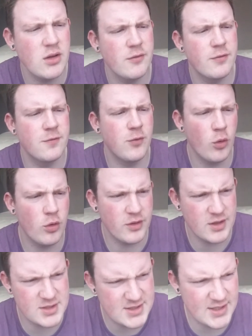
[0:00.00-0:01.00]
for
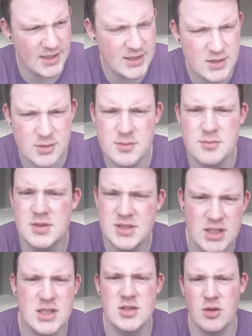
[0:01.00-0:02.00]
this tank,
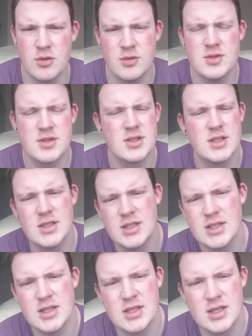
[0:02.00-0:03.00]
six coils,
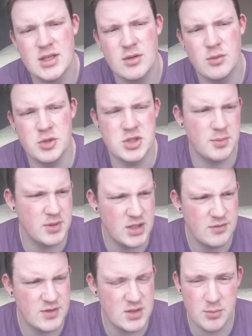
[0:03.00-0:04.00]
which I
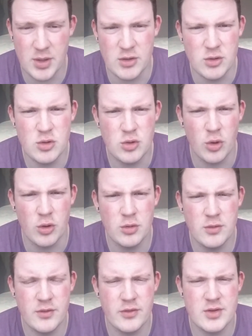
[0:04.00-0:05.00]
believe is a brand new
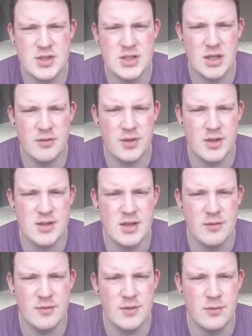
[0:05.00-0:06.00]
coil. I've never seen that for the
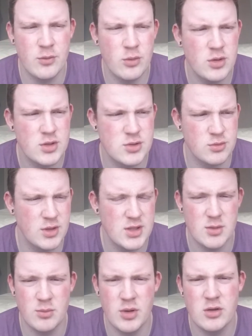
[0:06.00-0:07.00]
TFV4, so
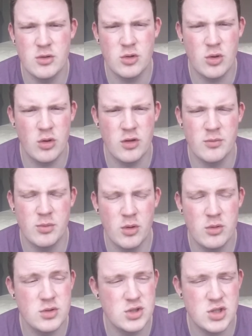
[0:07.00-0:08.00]
that's a brand new coil they've
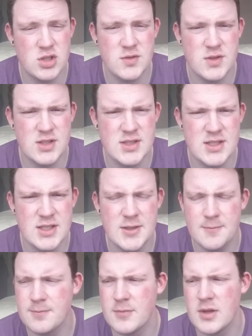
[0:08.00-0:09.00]
brought out just for
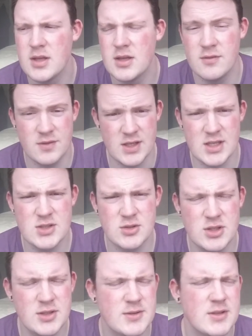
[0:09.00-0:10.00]
the
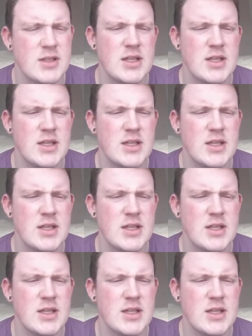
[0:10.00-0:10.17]
V8.